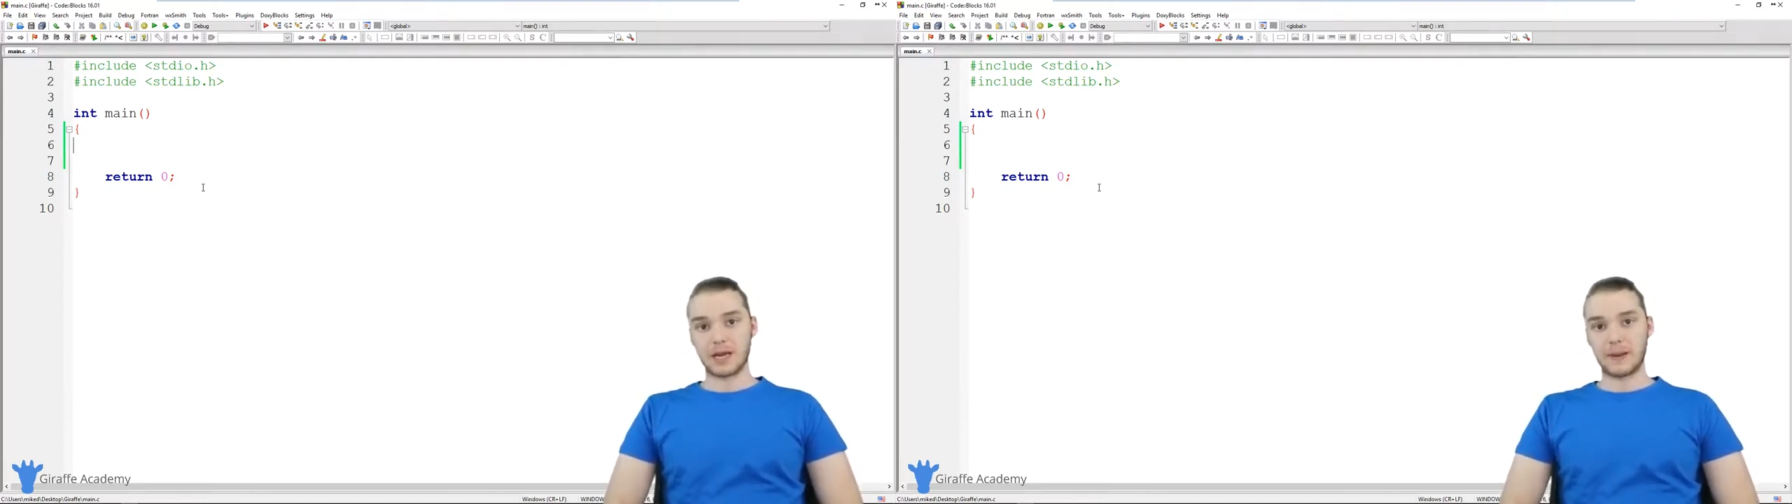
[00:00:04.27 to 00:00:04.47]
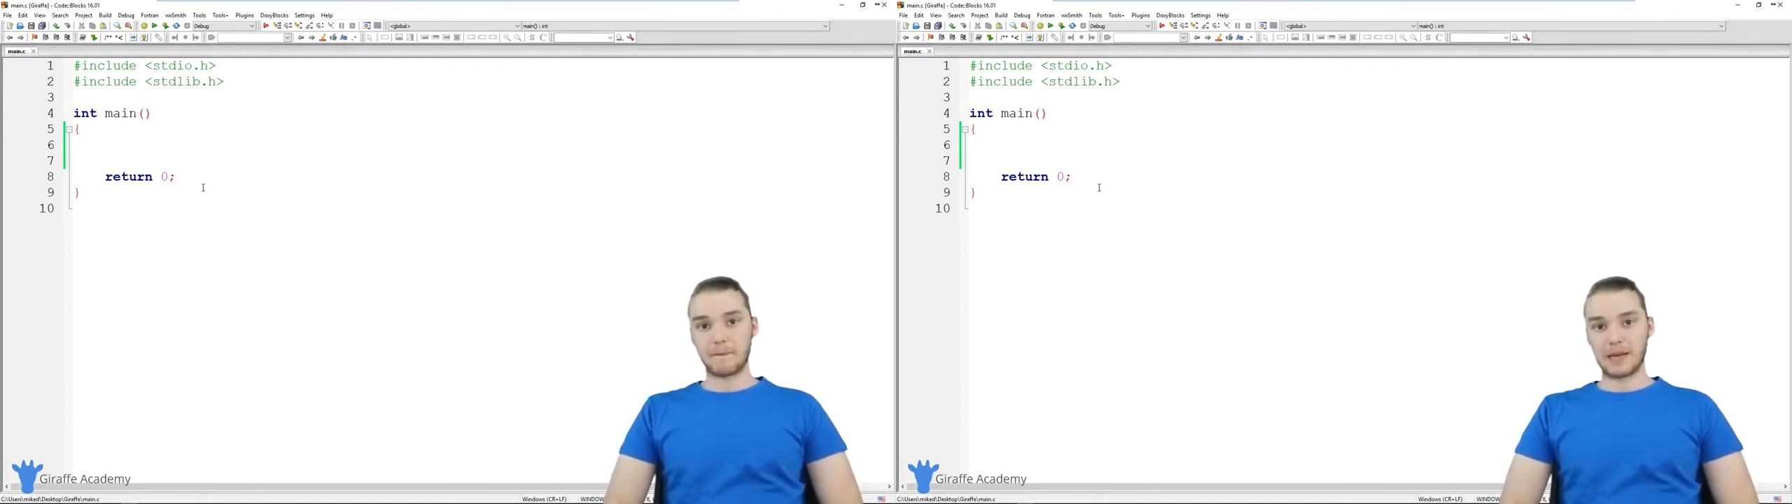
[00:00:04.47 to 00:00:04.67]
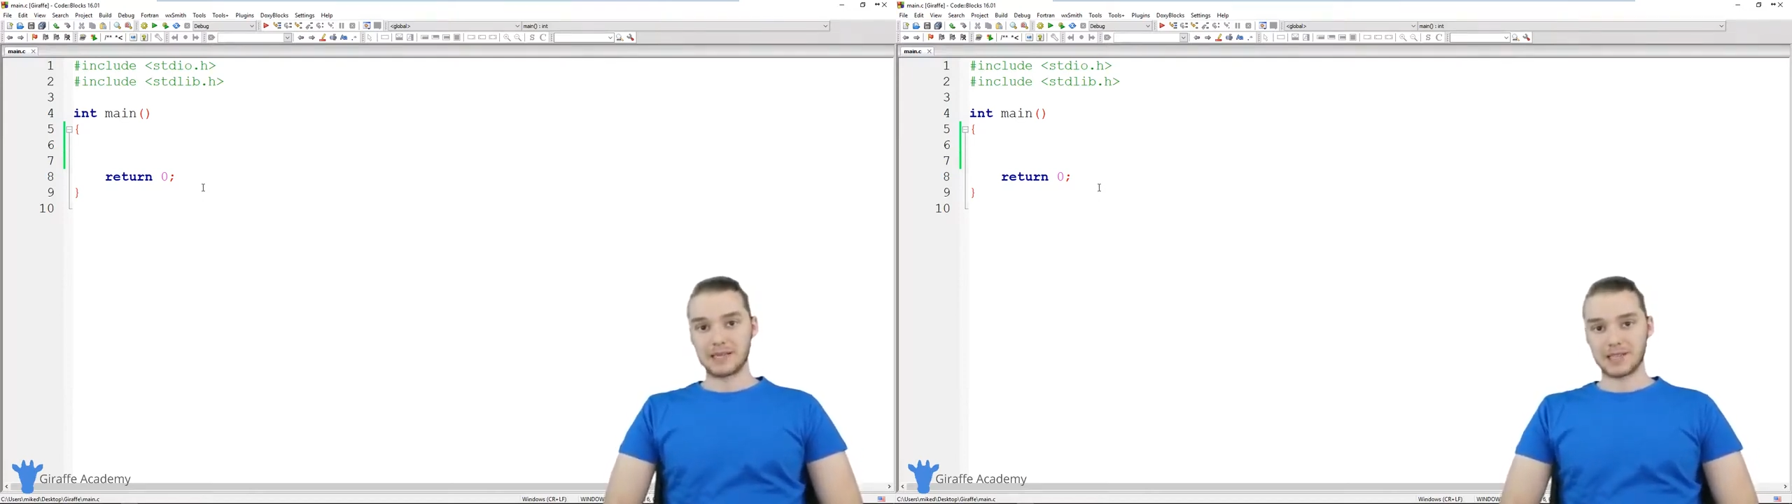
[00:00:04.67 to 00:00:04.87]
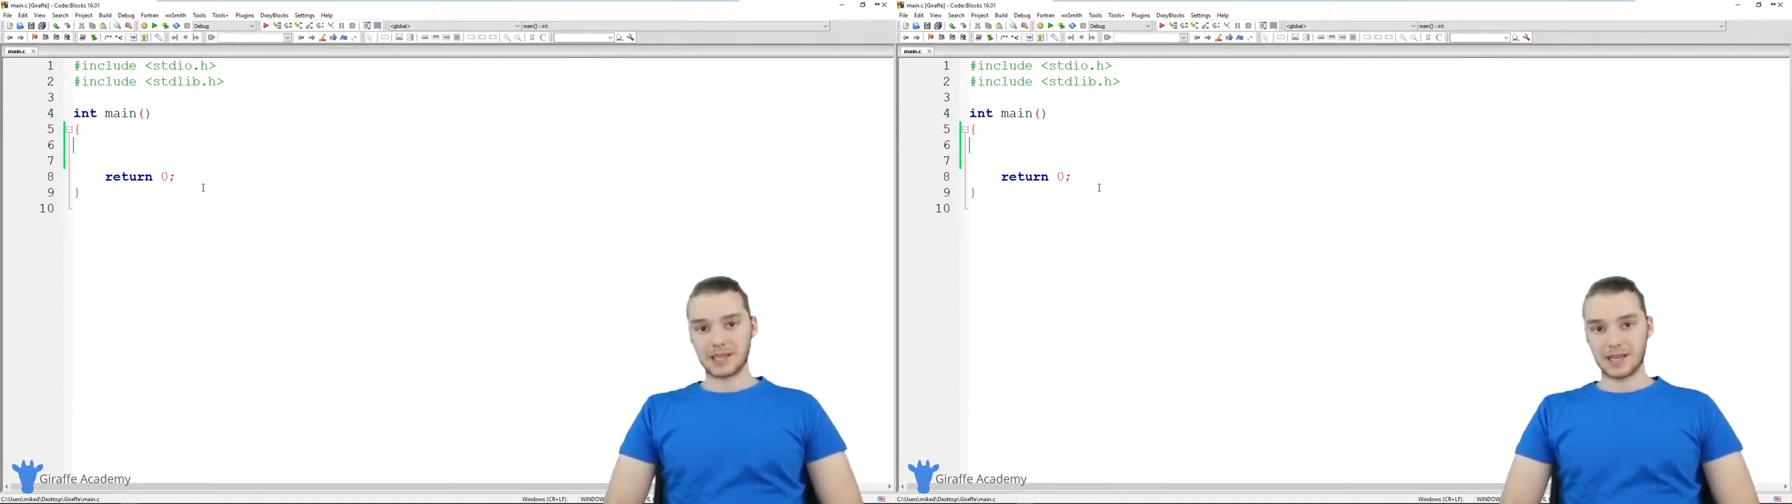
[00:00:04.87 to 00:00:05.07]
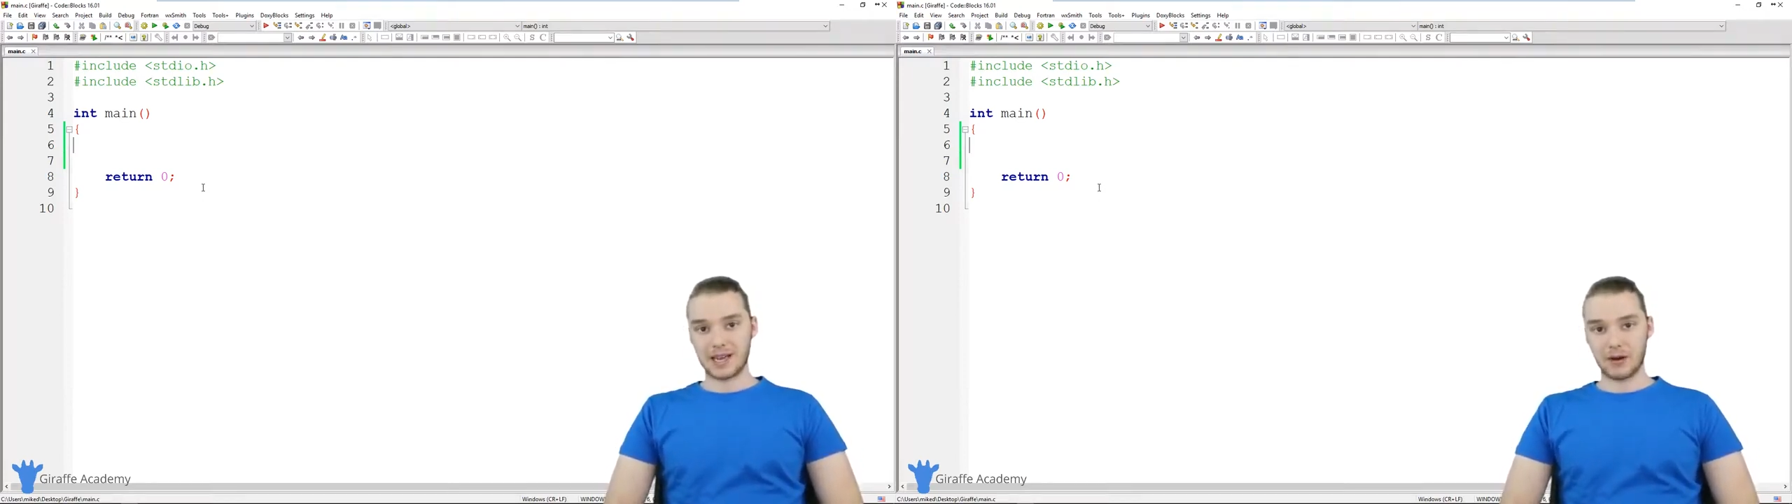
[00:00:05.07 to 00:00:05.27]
a basic